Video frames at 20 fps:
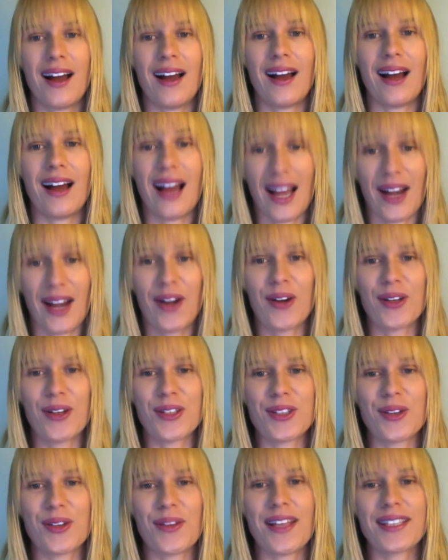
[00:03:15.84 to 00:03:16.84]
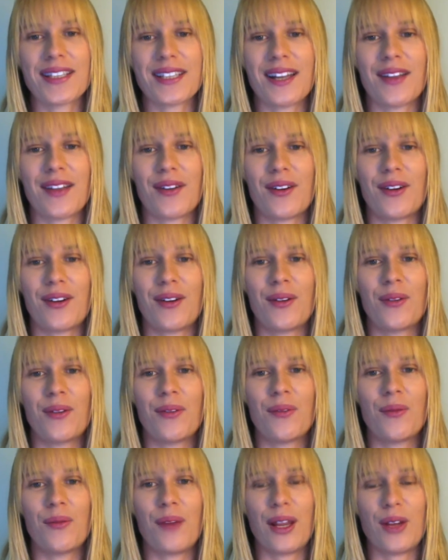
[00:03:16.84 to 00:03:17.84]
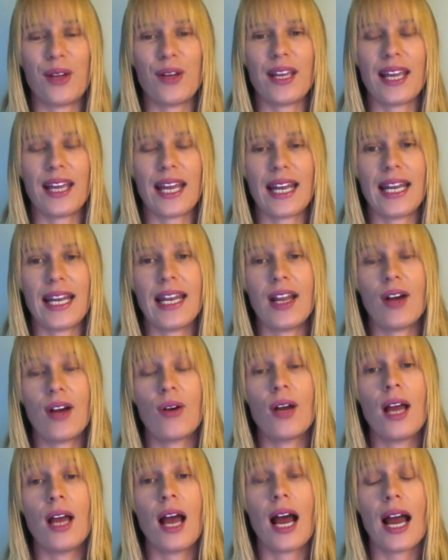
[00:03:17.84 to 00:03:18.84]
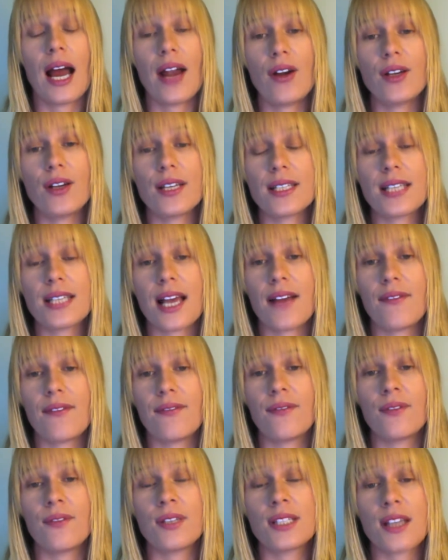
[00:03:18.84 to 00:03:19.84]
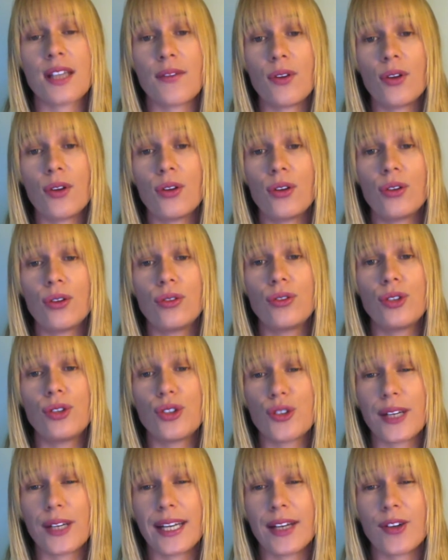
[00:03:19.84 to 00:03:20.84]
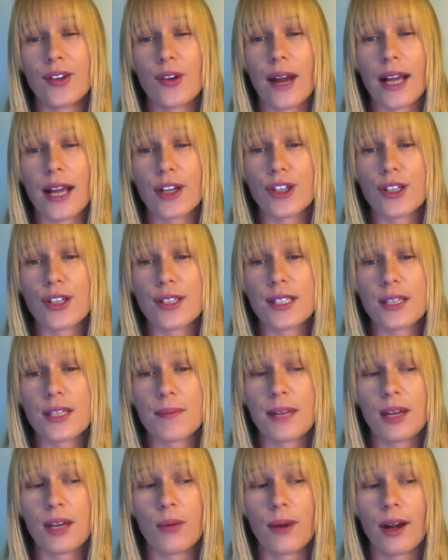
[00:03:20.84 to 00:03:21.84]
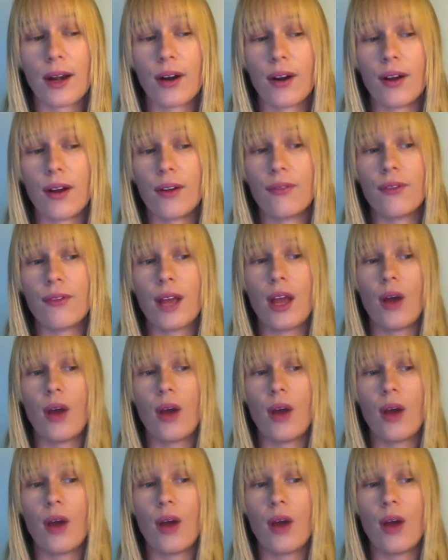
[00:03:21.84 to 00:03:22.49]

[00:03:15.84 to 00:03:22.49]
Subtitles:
iron, so that's another way you can get it. Now, iron does have several nutrient interactions to be aware of.